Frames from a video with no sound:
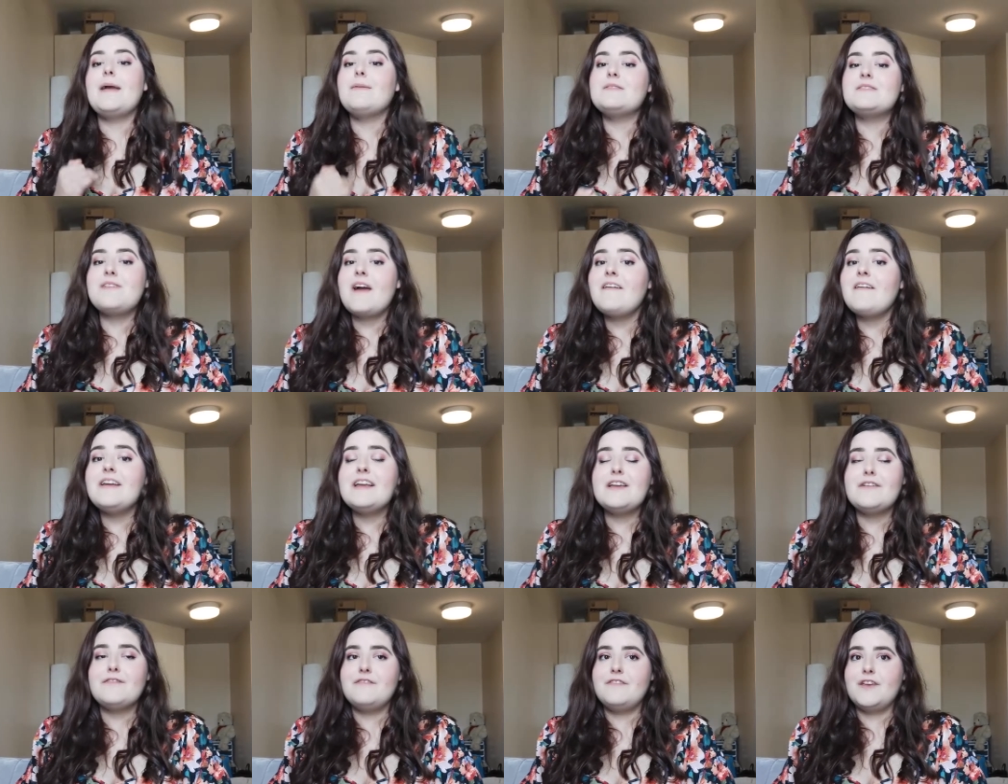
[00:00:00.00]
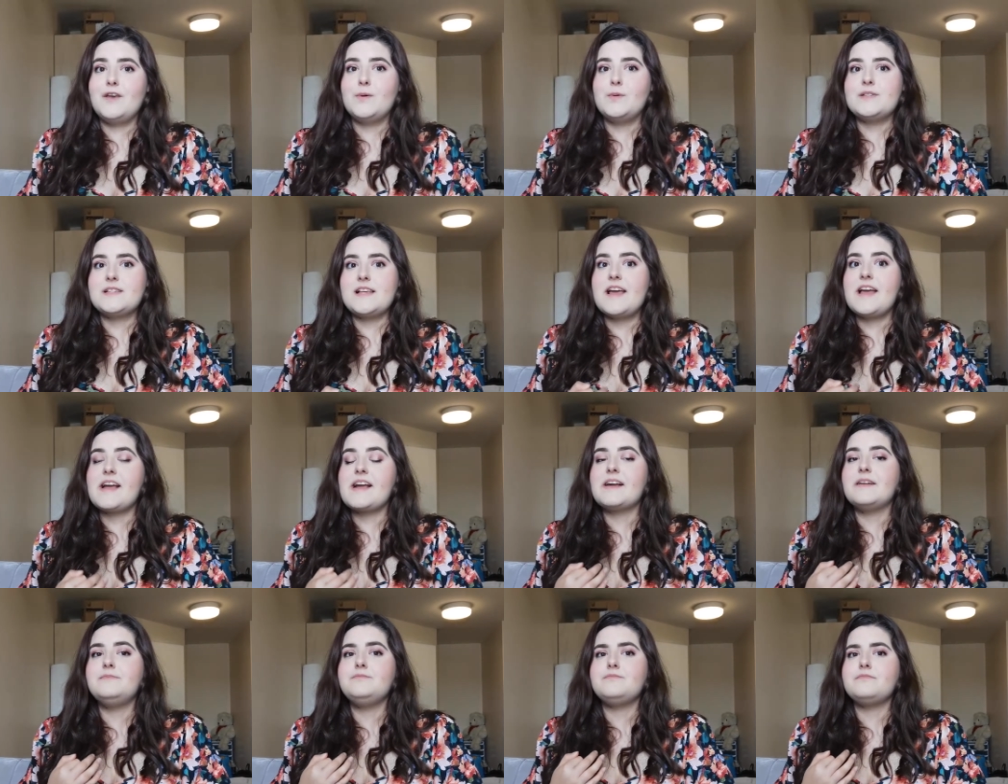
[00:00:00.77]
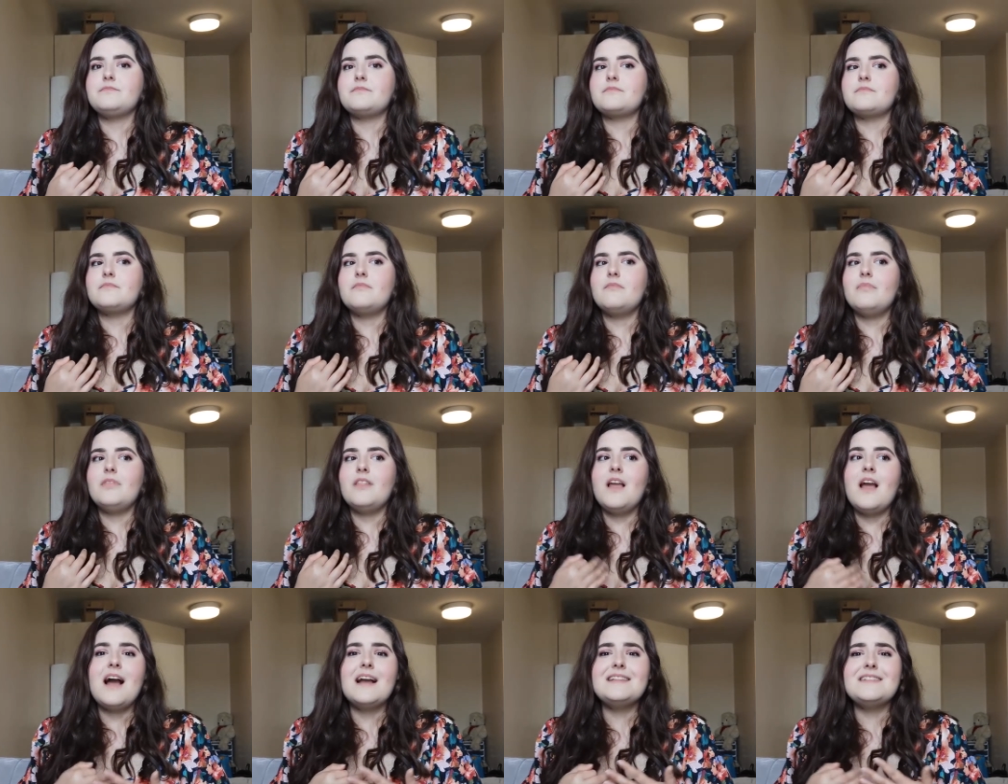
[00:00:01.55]
It was very confusing.
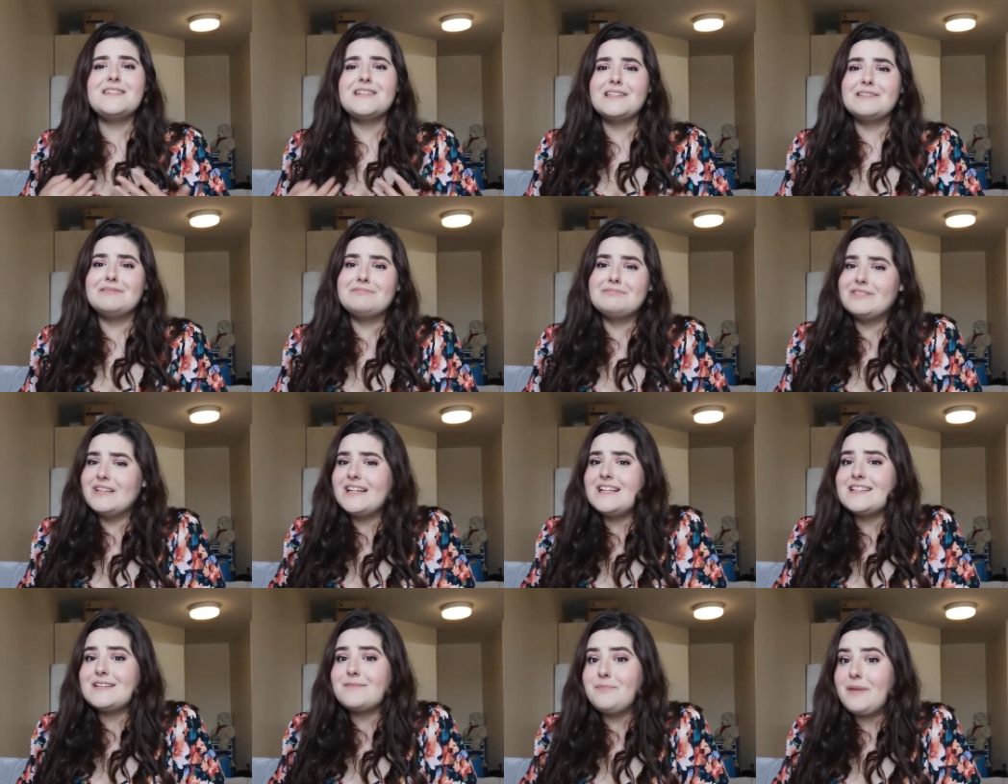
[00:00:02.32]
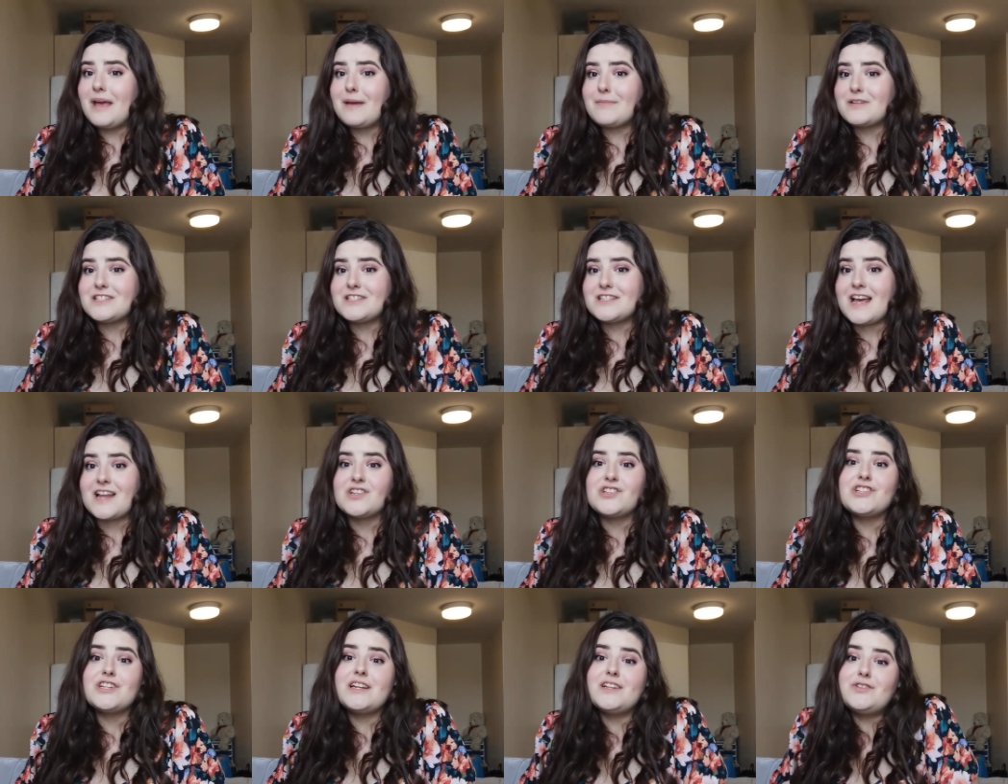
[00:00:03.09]
I really didn't pay much attention.